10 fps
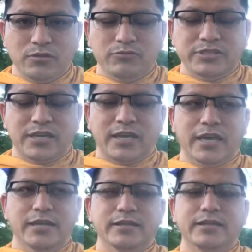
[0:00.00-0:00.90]
wish I
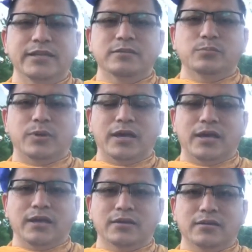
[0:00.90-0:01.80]
can lean
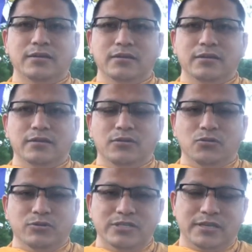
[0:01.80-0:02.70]
back,
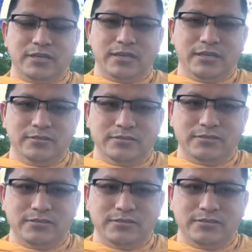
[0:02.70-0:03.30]
or wish I can